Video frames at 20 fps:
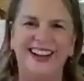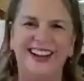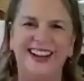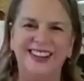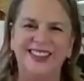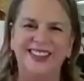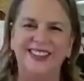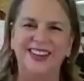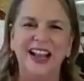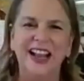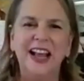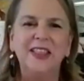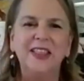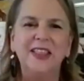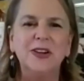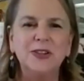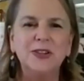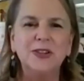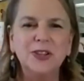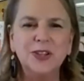I love it.
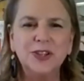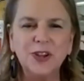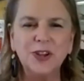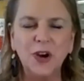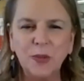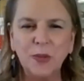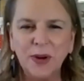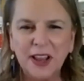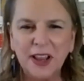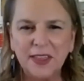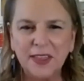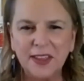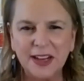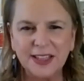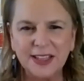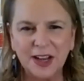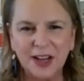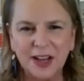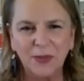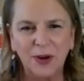There's so many
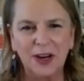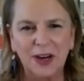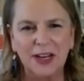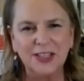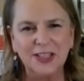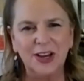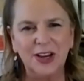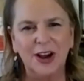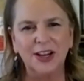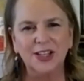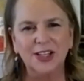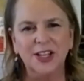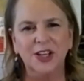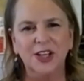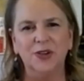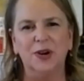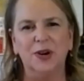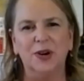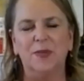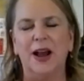things I want to talk to
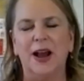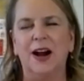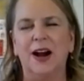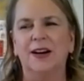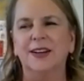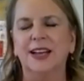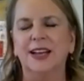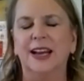you about,